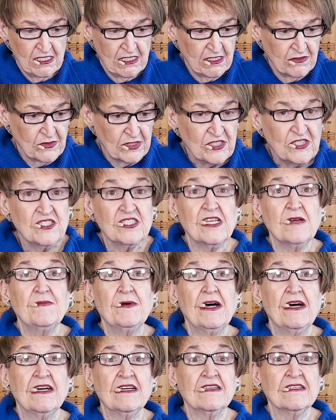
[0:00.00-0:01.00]
which is up
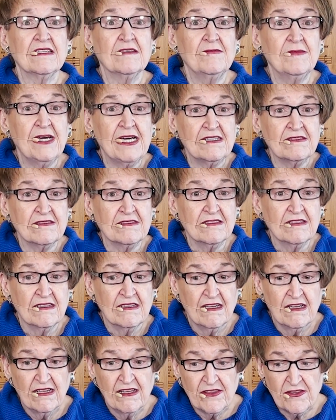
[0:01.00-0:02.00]
high on the mountain,
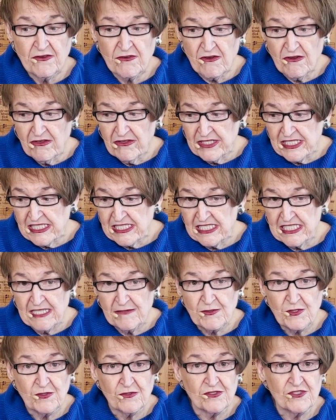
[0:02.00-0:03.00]
there are all these deep
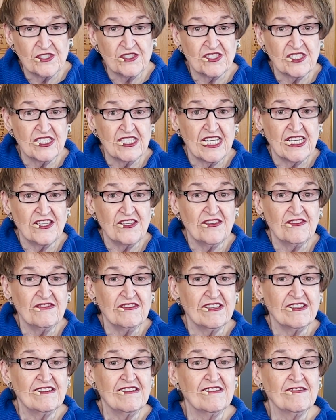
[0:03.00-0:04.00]
gorges, and they knew
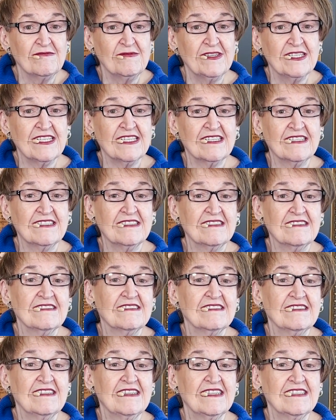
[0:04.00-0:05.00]
that nobody could
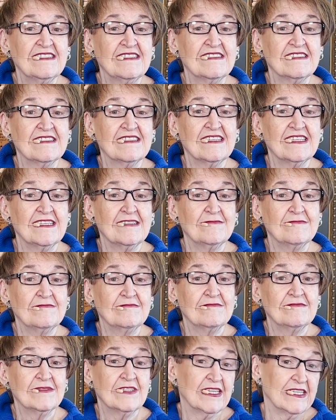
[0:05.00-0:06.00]
get to them.
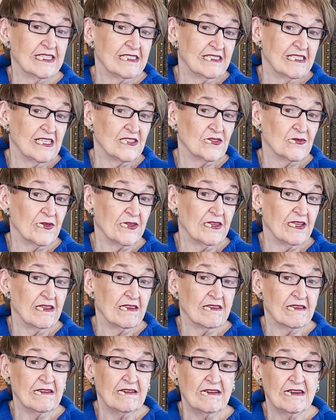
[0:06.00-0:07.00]
At least that's what they
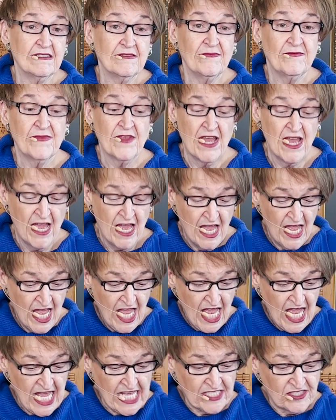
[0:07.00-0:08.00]
thought.
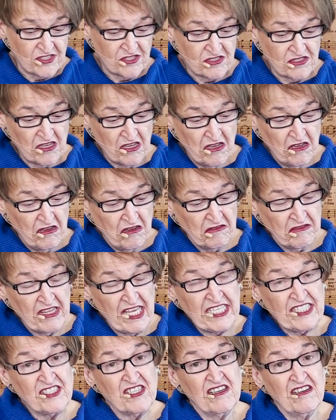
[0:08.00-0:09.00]
And so they
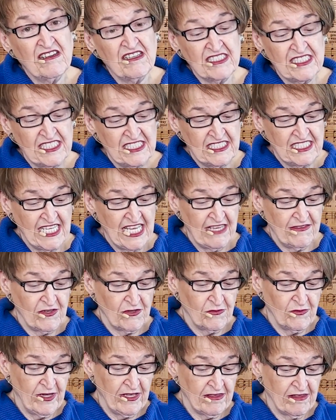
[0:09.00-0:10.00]
taunted David
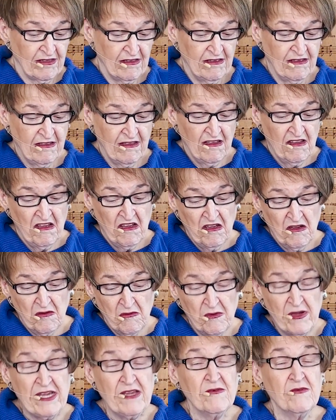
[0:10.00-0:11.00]
with,
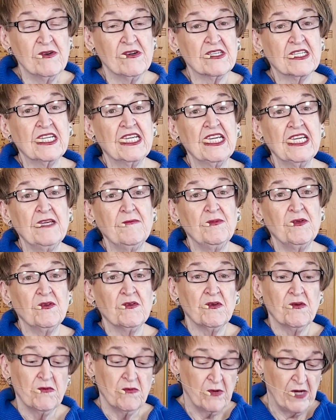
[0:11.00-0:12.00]
"We will keep you
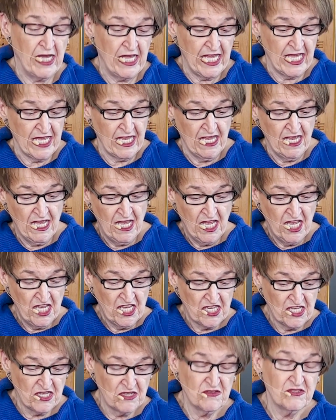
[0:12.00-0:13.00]
away
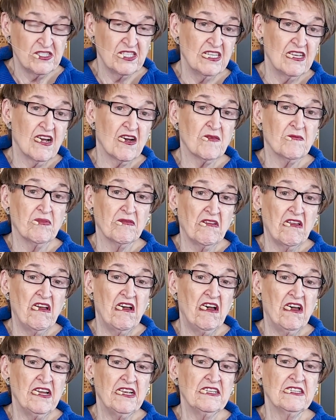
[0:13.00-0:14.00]
using our
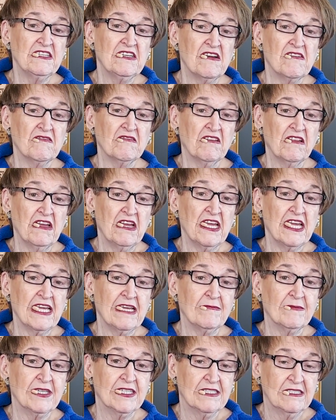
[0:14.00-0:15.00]
blind and our
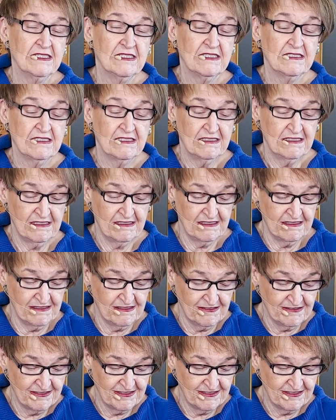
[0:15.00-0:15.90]
lame." Oh,